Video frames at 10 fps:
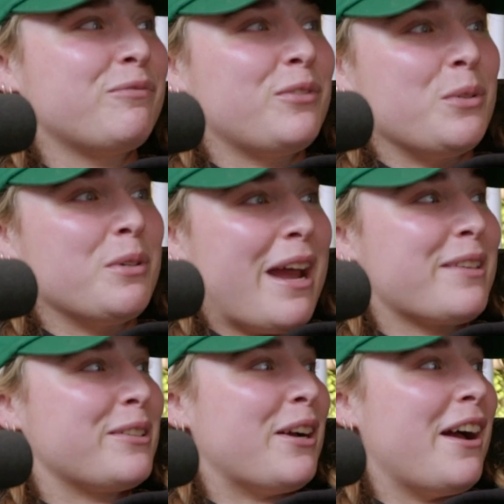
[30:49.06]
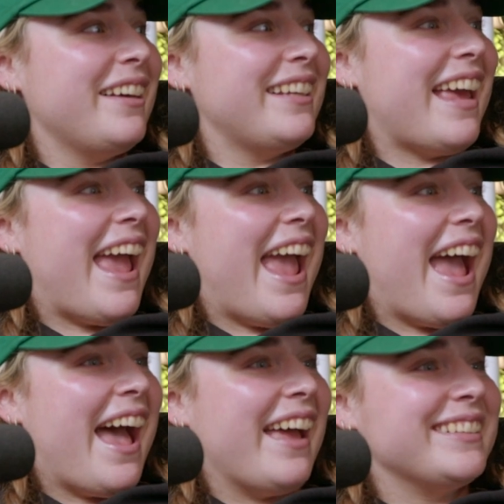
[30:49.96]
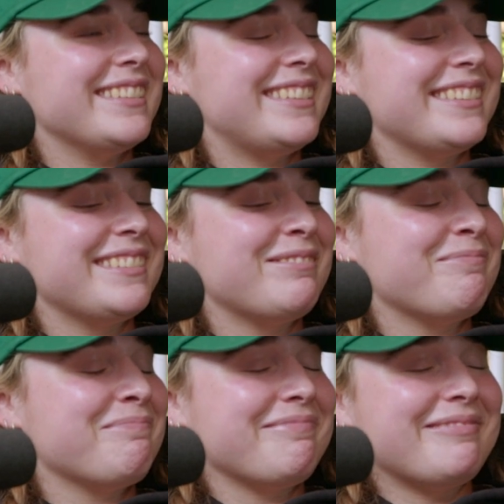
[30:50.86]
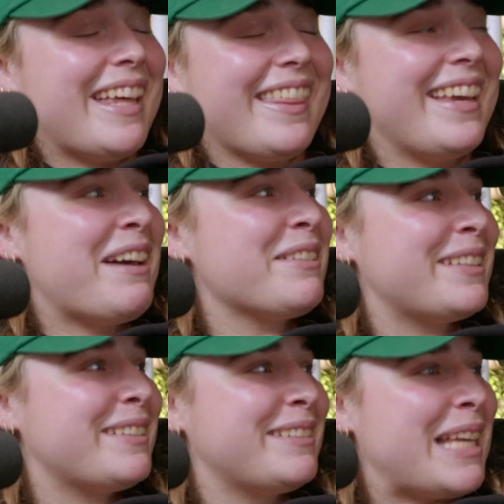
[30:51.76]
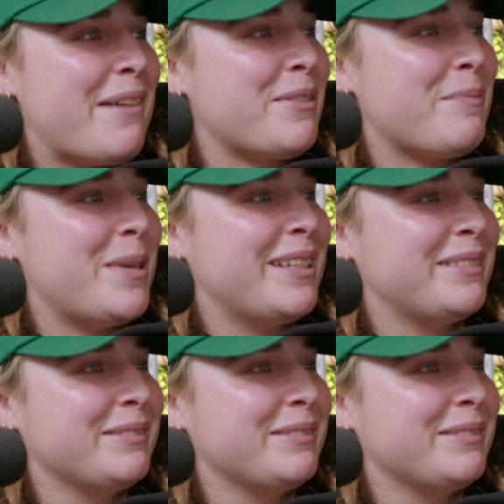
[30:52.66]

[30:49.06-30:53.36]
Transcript: to a restaurant, mm-hmm. and nothing else has ever been.